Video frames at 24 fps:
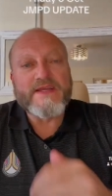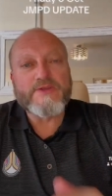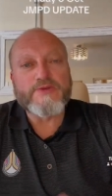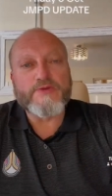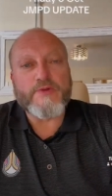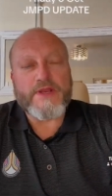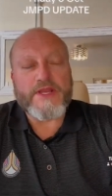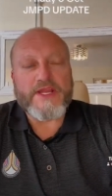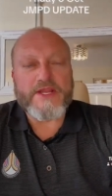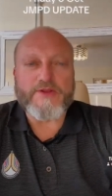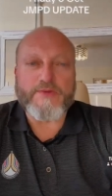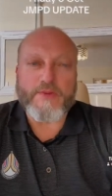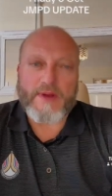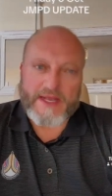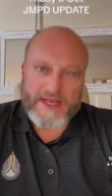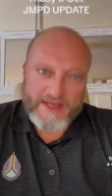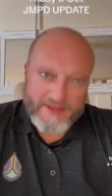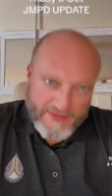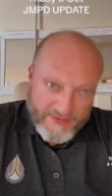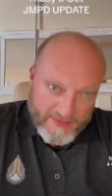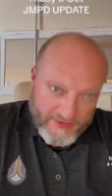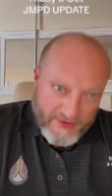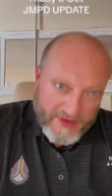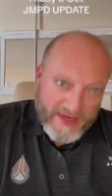twenty
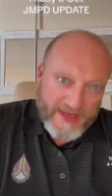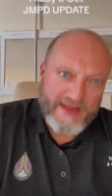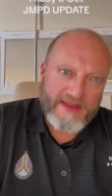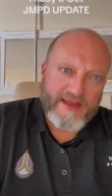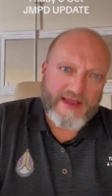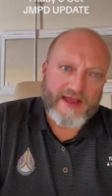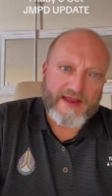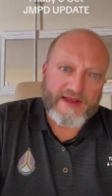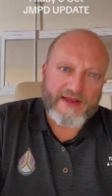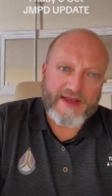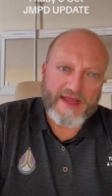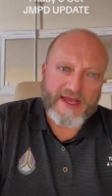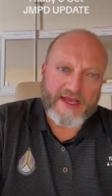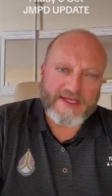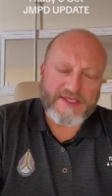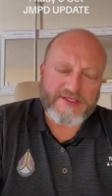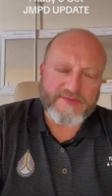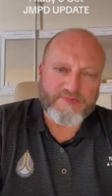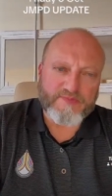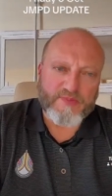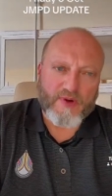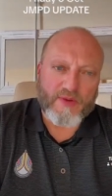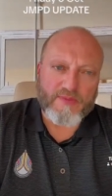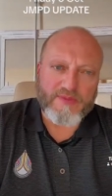twenty-three. And as
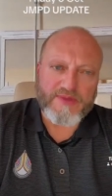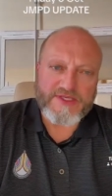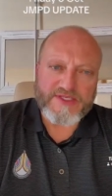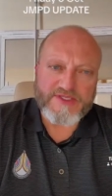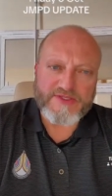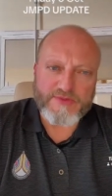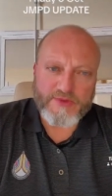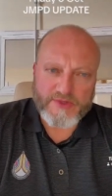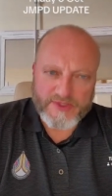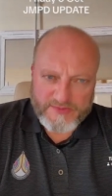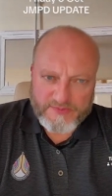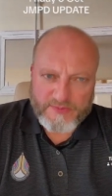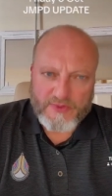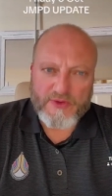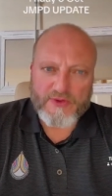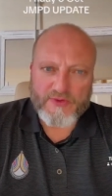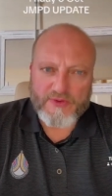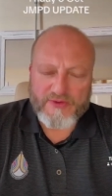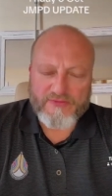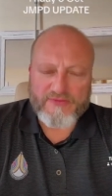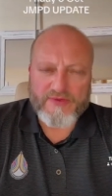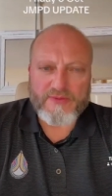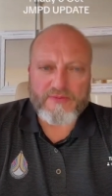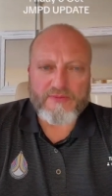promised, soos
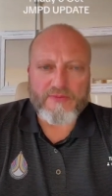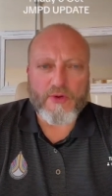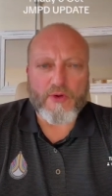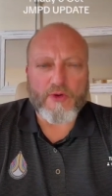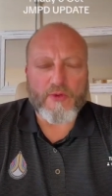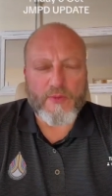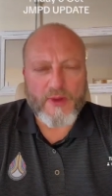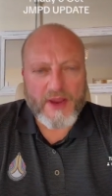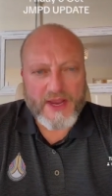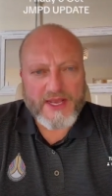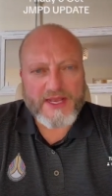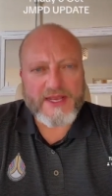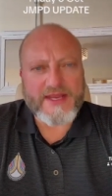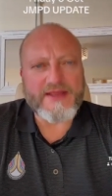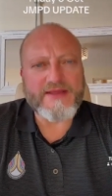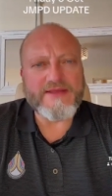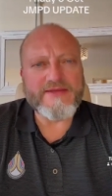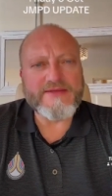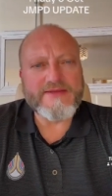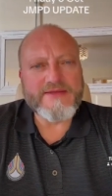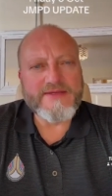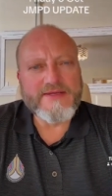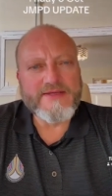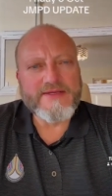beloof, Molweni,